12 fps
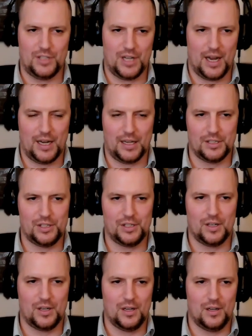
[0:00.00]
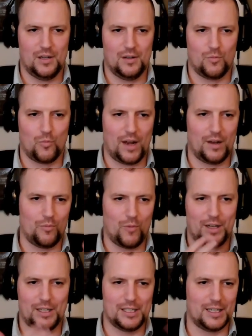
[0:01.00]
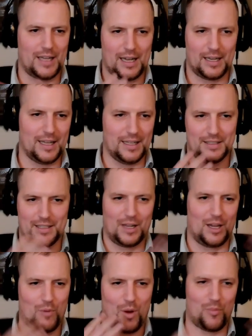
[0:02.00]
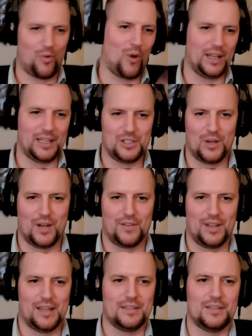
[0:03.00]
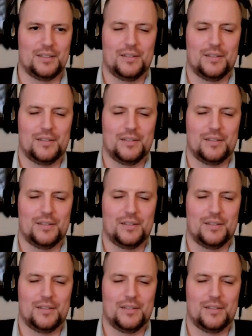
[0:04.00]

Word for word: change when when did you get kids? Like at what point did you have kids?